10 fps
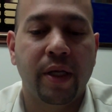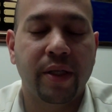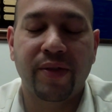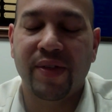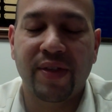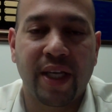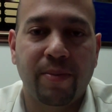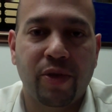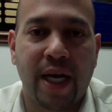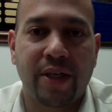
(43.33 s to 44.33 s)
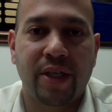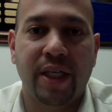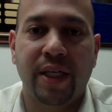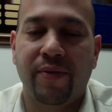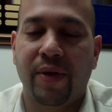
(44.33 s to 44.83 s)
it's the same
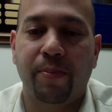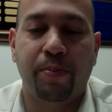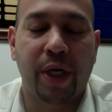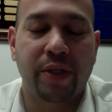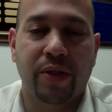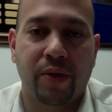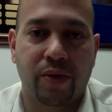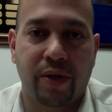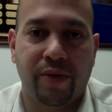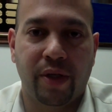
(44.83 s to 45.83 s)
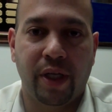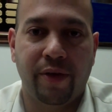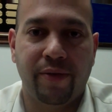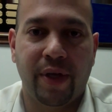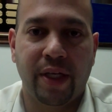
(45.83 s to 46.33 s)
tragedy if a bus goes off a cliff